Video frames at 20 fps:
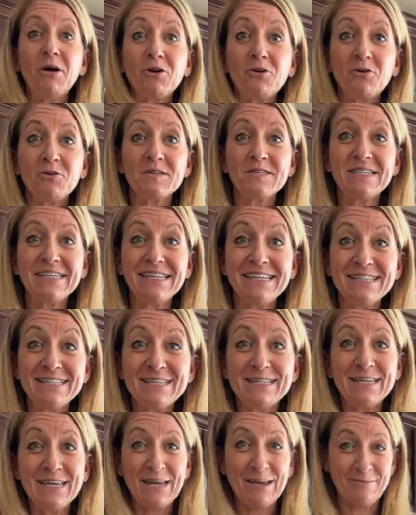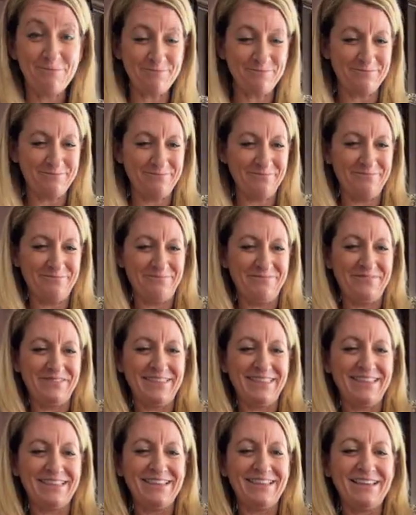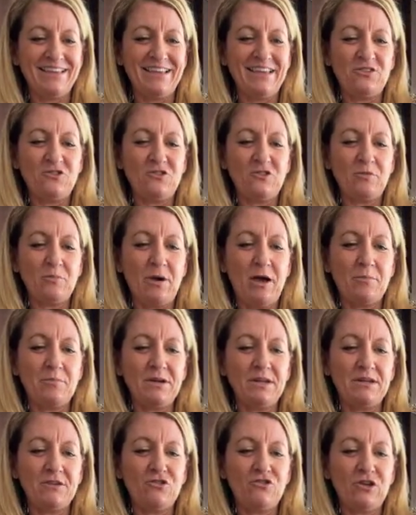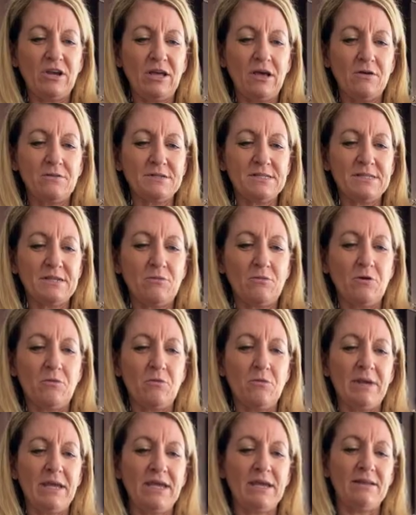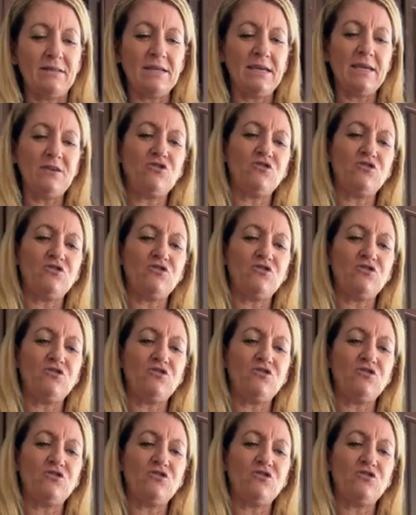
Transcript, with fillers: Actually, I'm on Christine's team, and she's popping in to check out and see